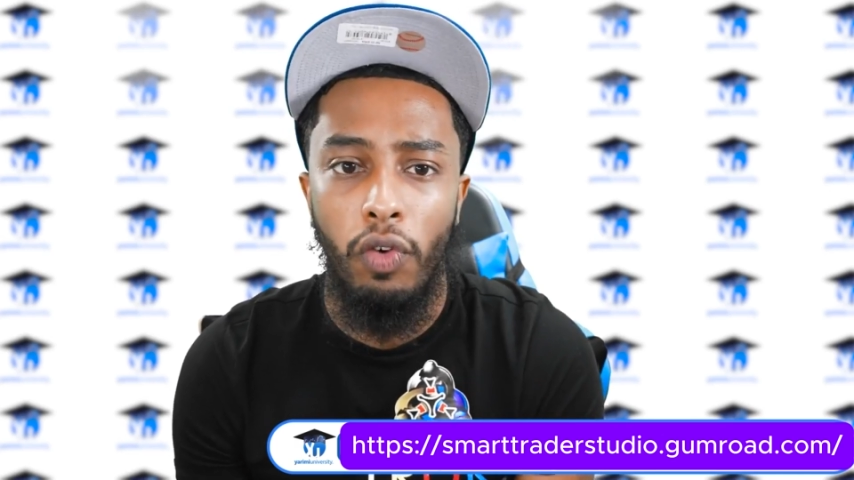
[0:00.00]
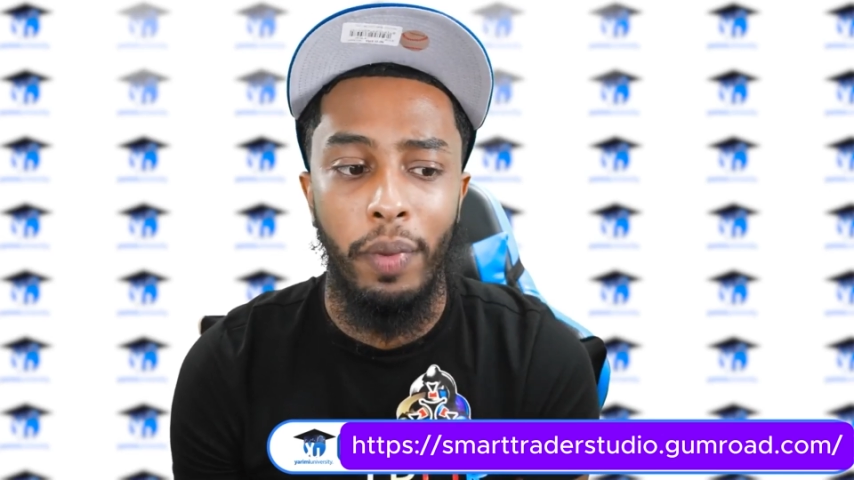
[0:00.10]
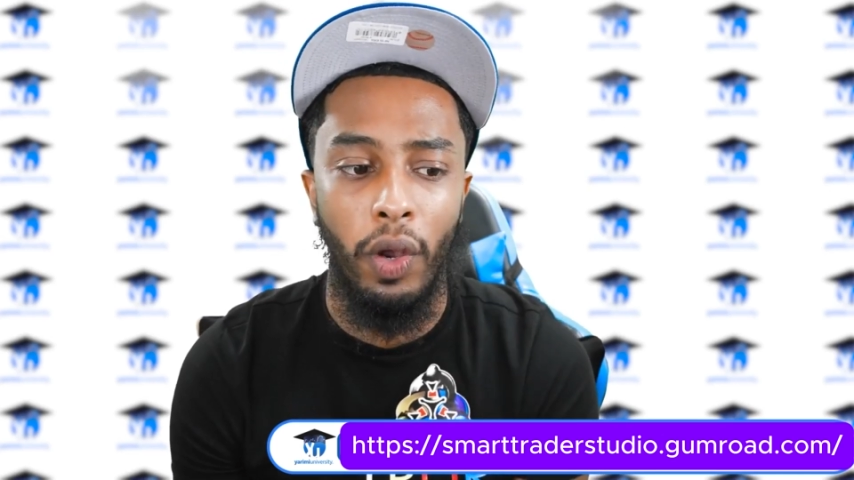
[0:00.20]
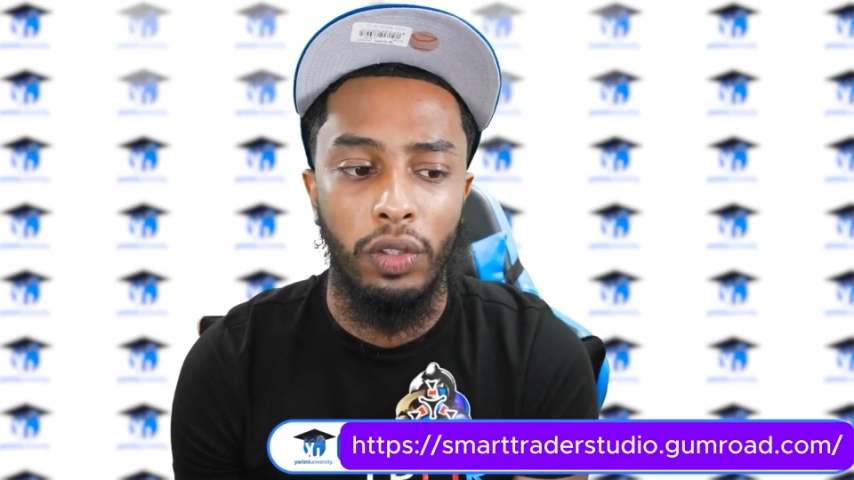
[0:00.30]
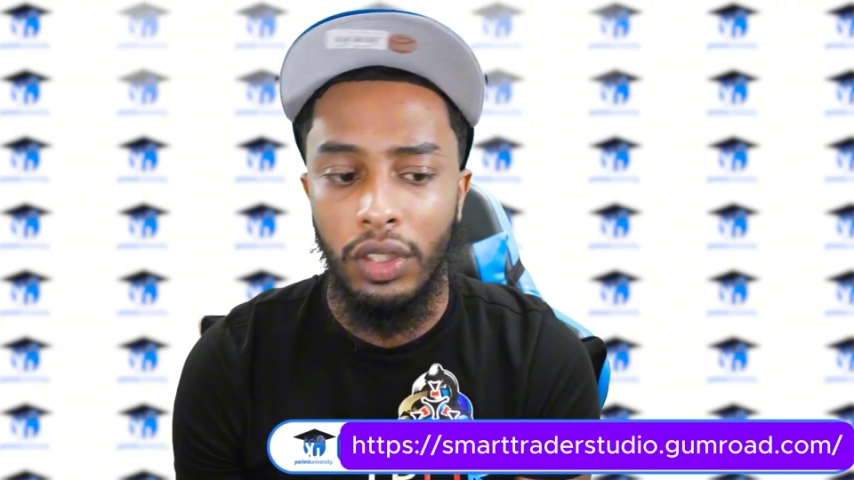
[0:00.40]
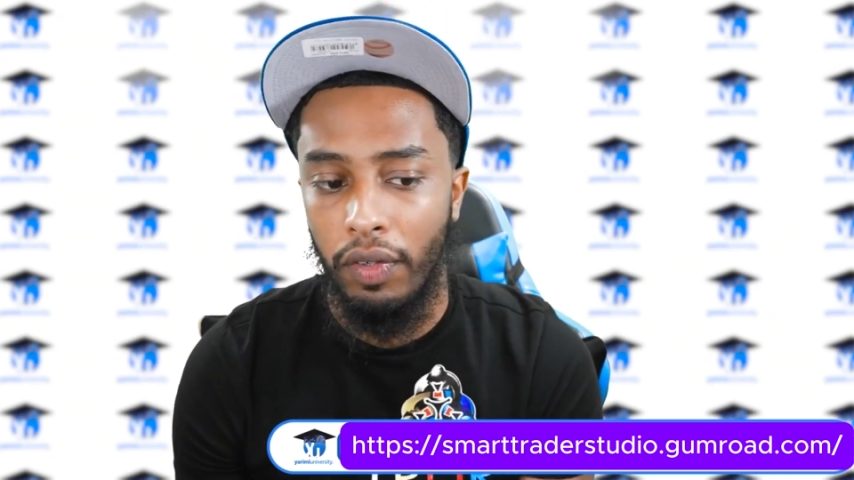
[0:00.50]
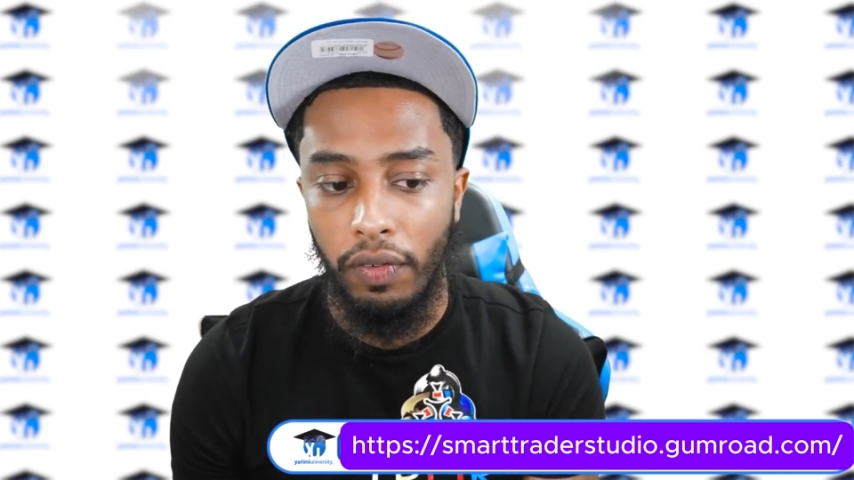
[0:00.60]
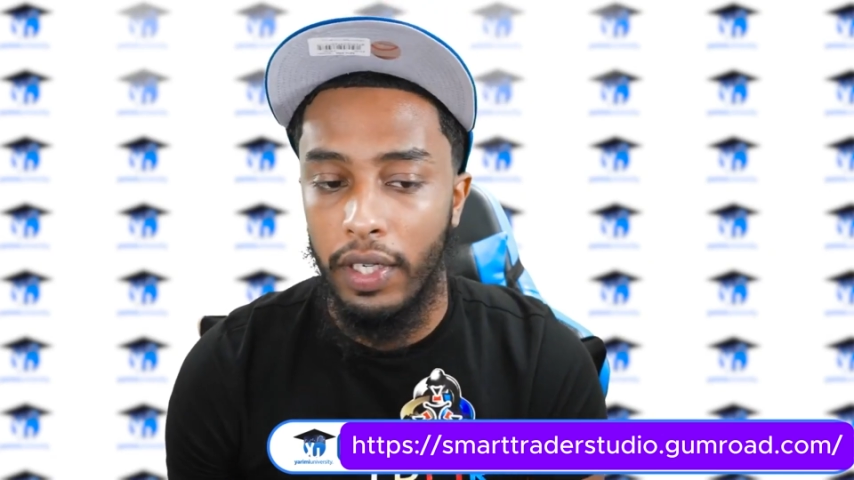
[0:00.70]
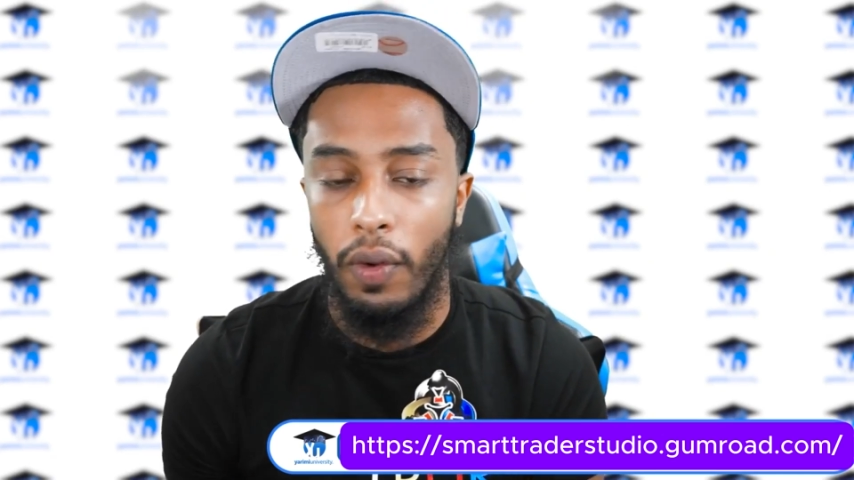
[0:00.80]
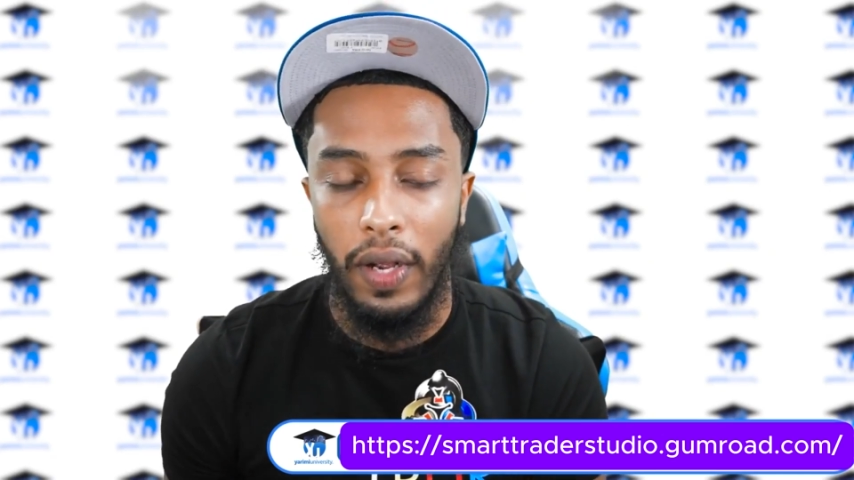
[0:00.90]
because they've
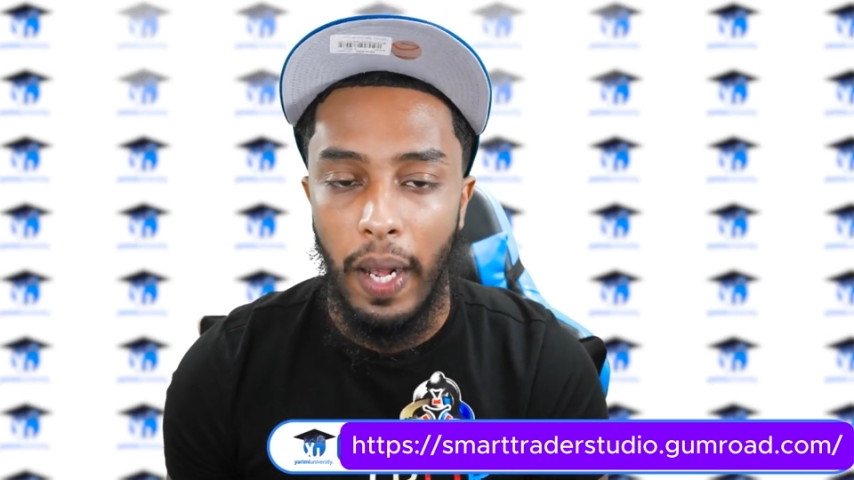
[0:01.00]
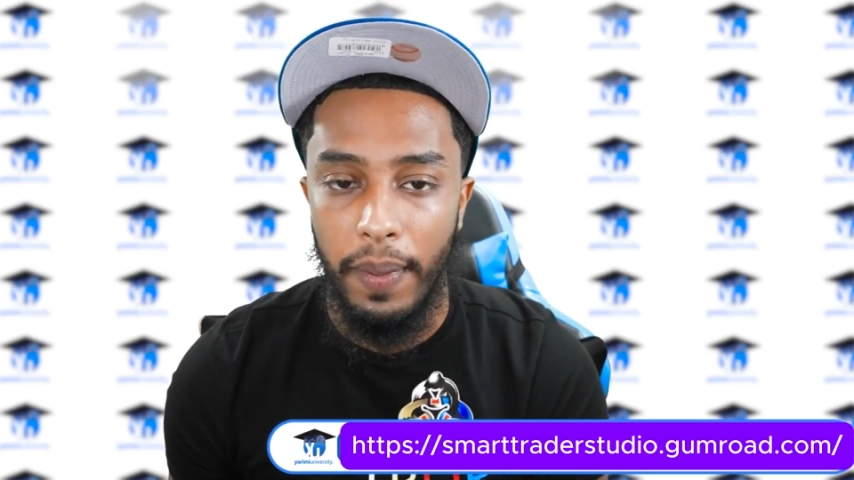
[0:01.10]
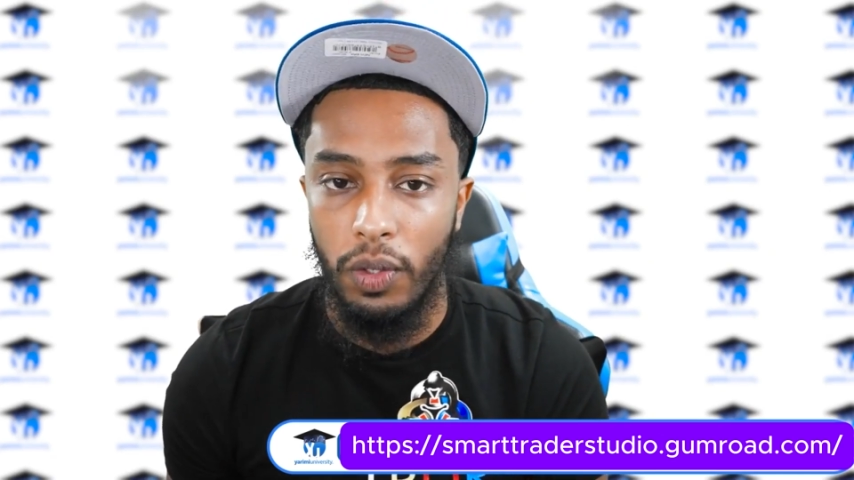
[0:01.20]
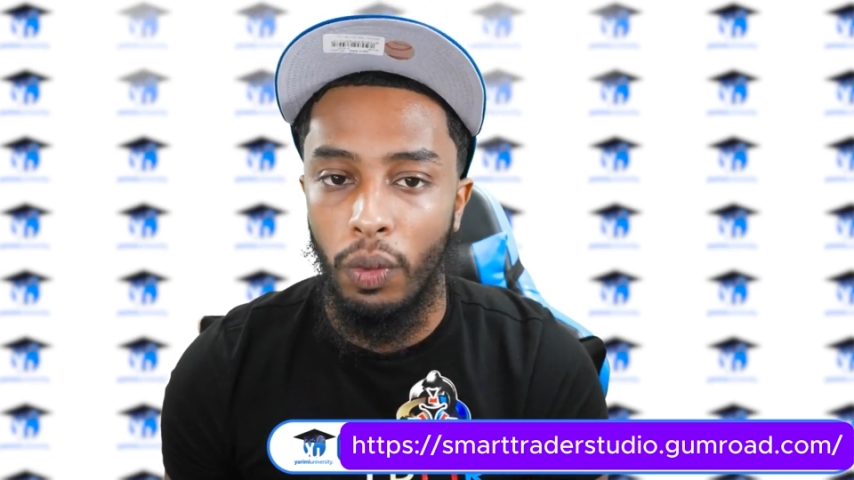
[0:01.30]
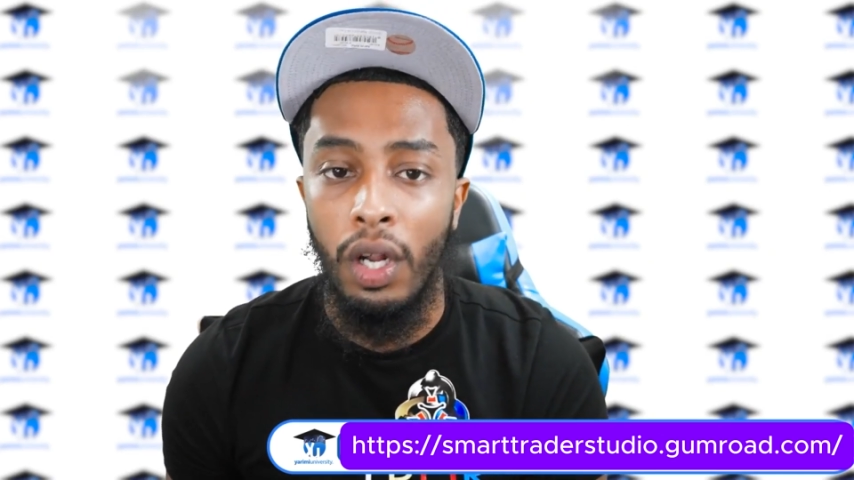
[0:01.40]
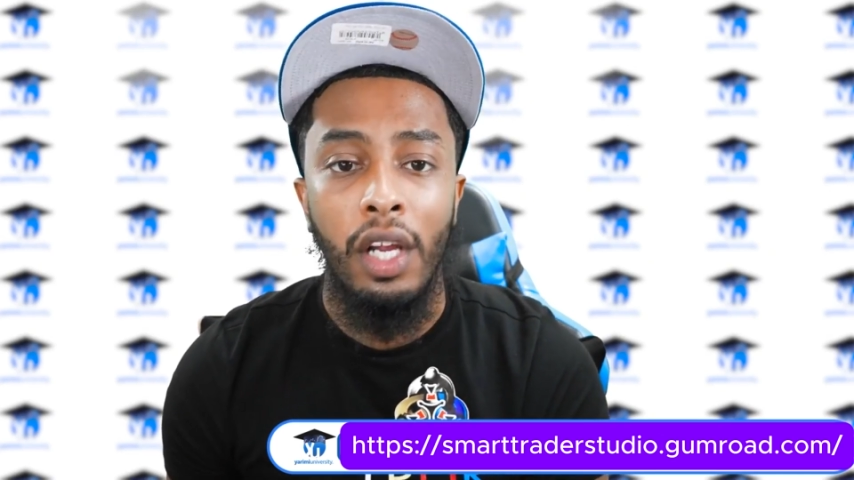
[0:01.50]
already got capital,